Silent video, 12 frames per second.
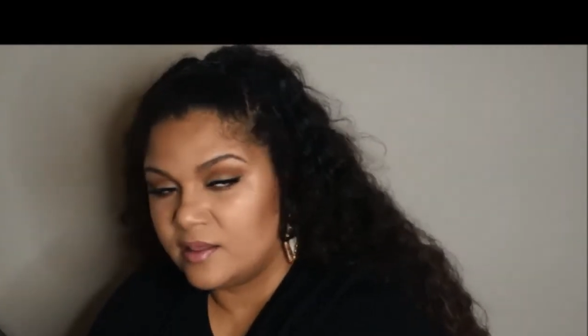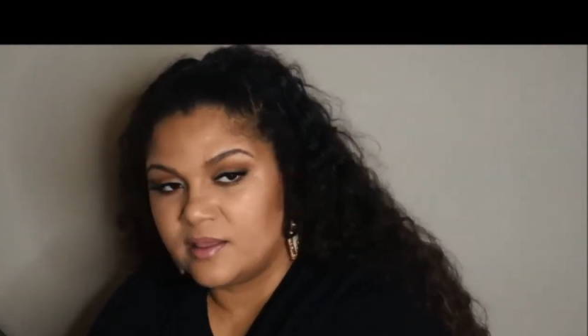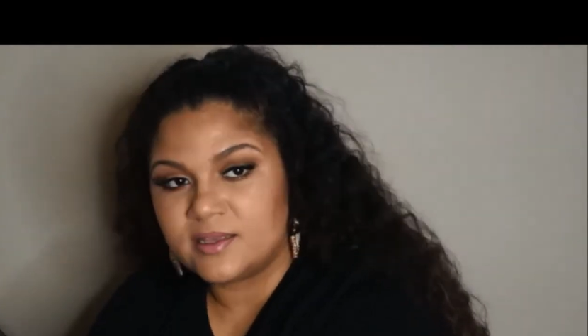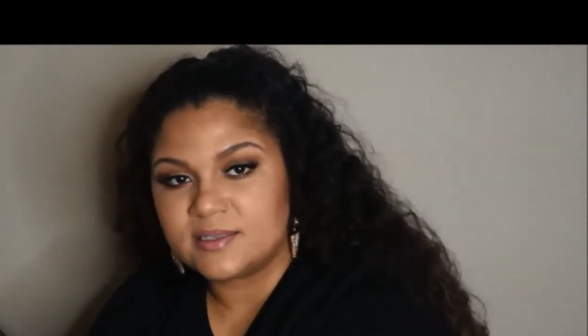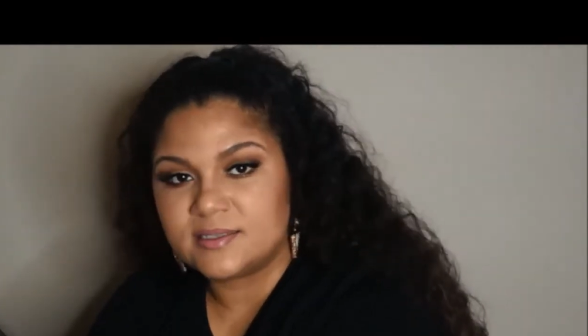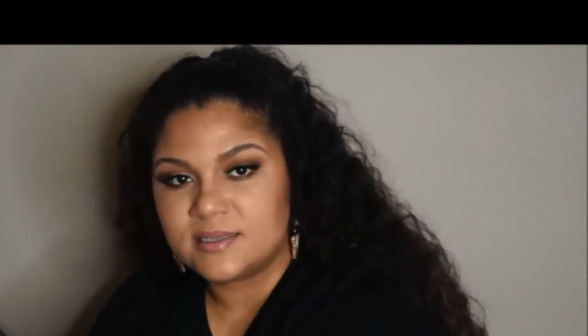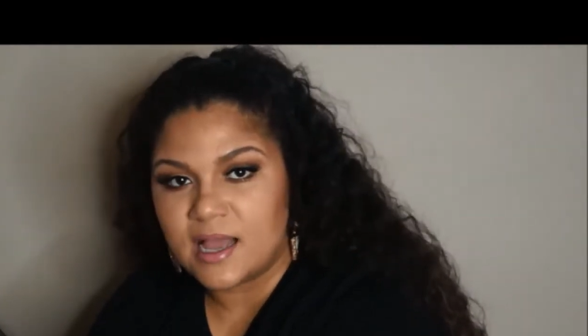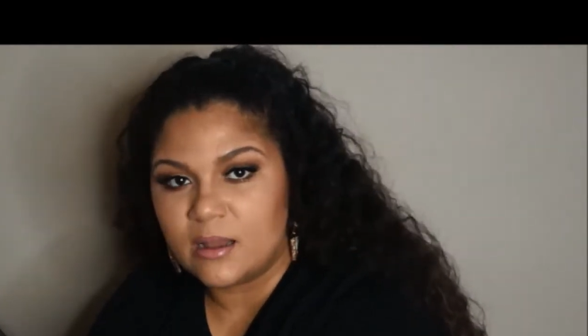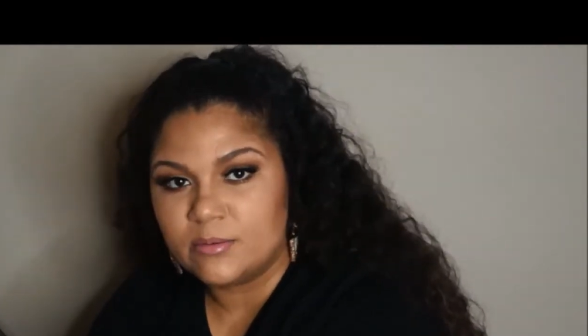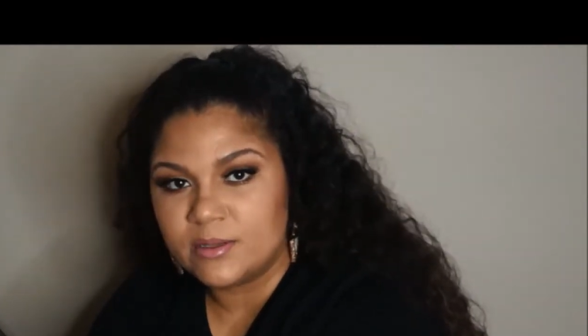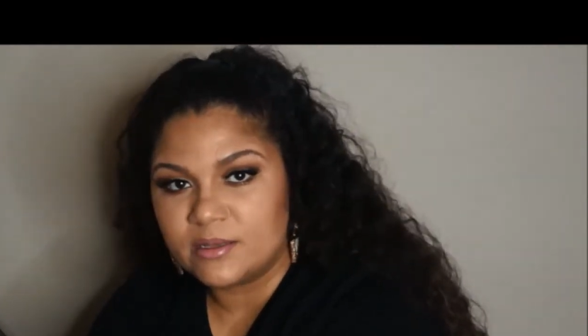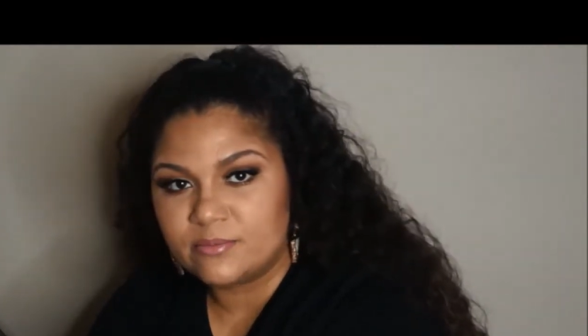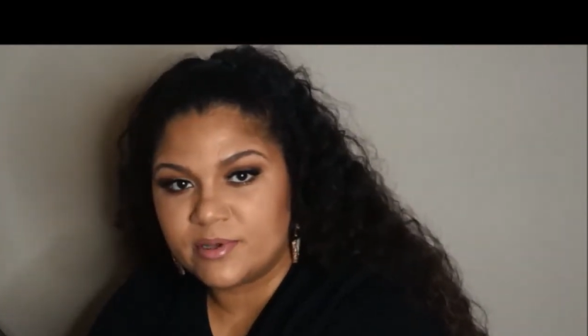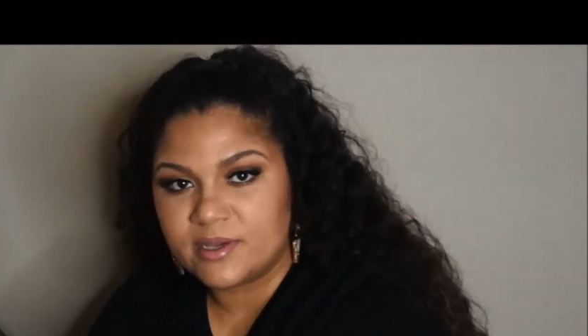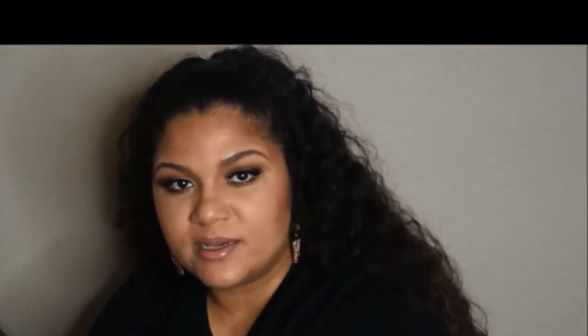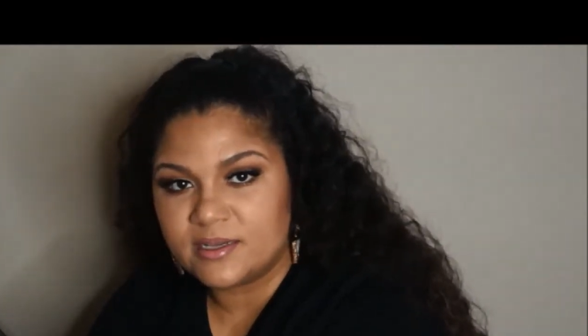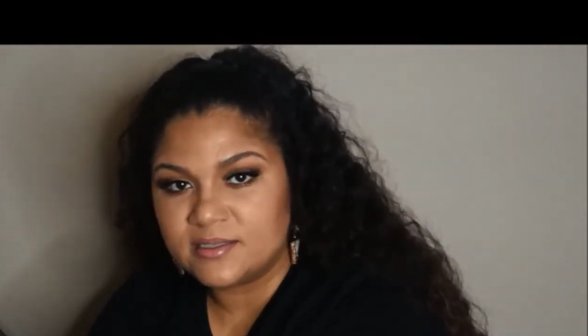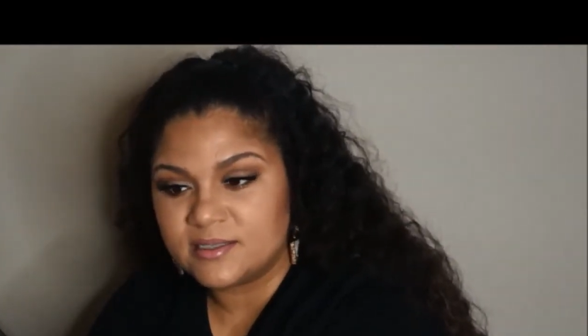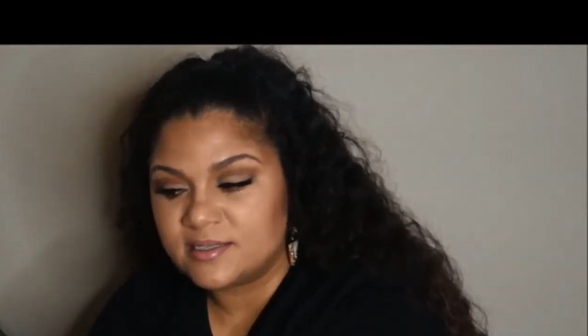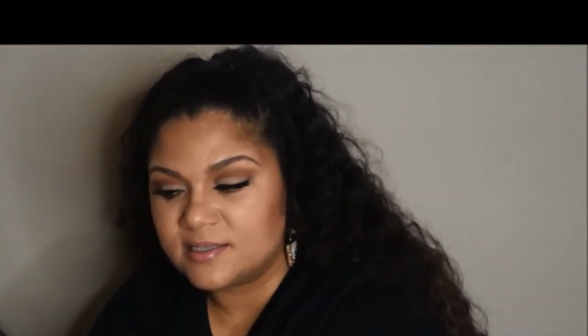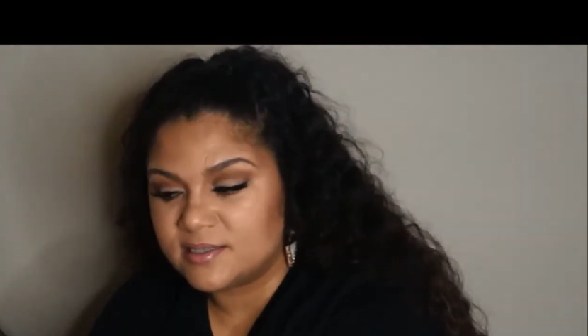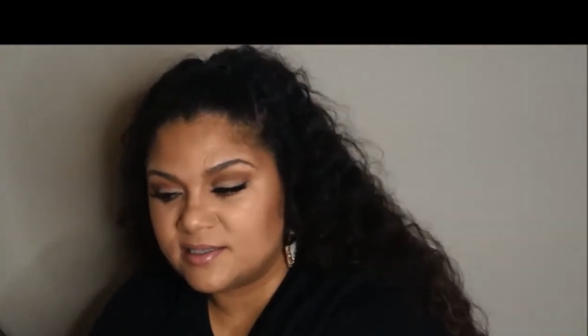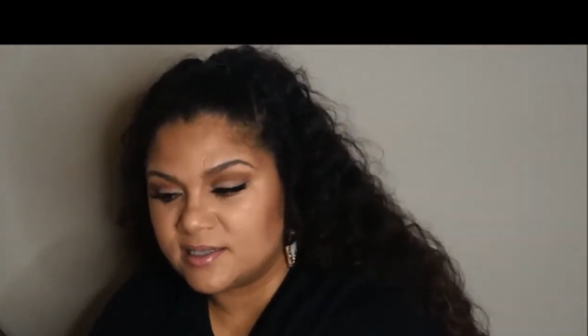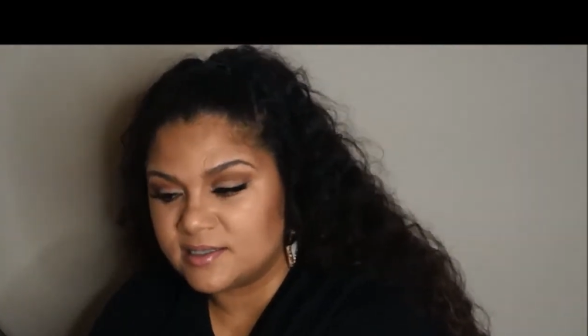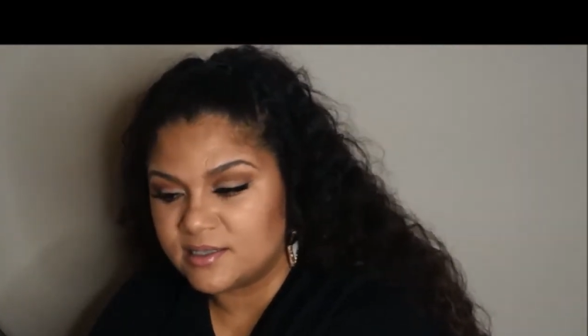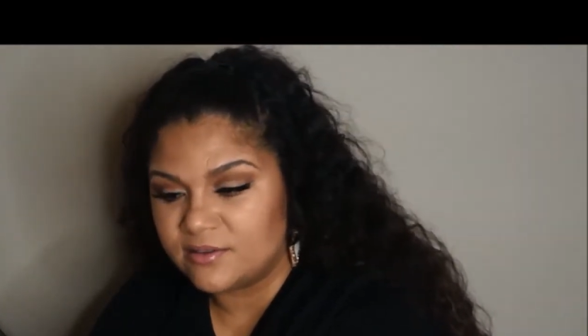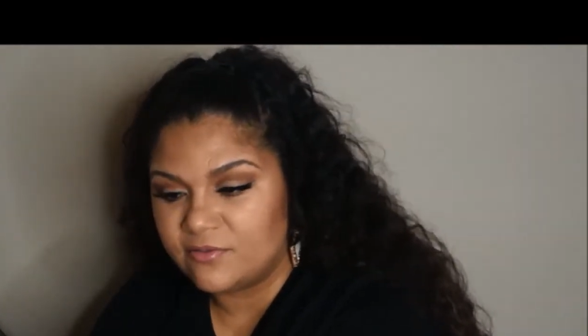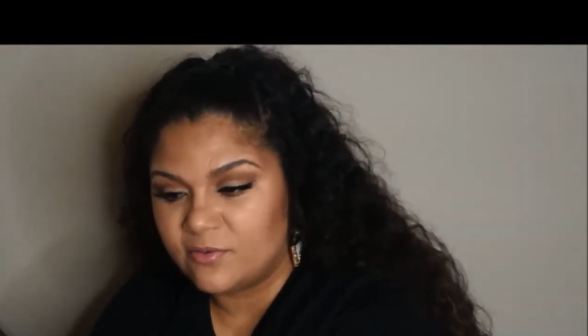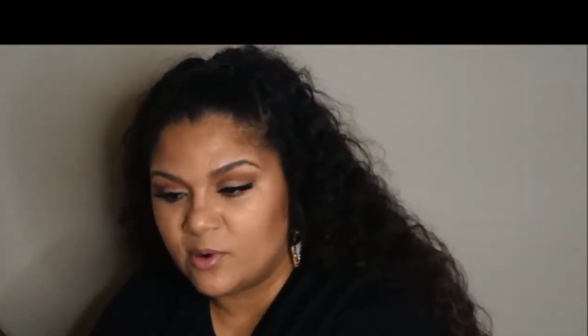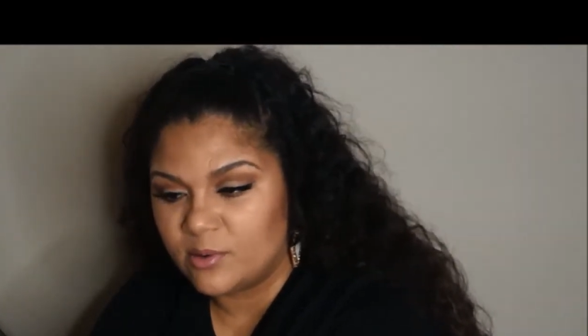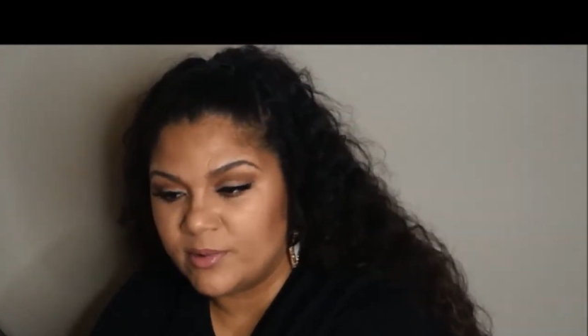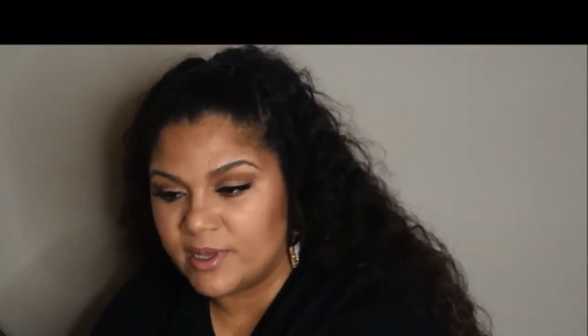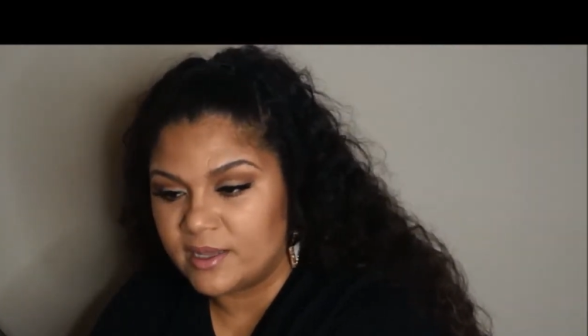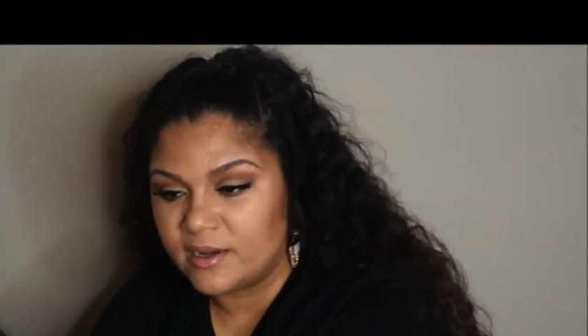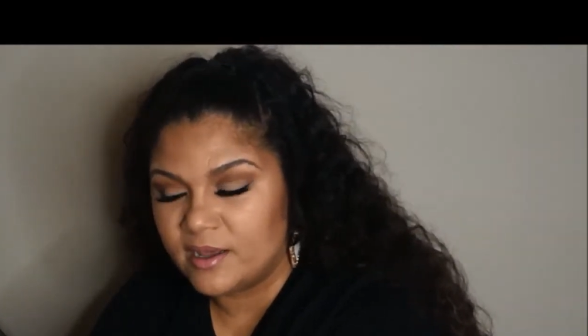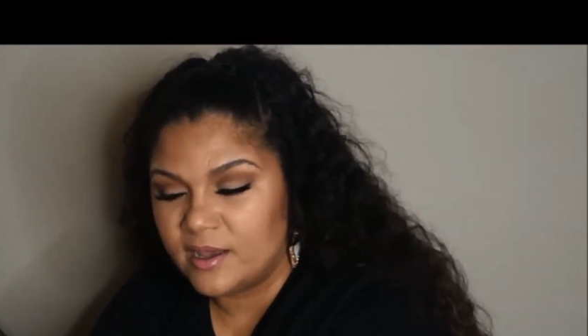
this tablet because it's a 64-bit,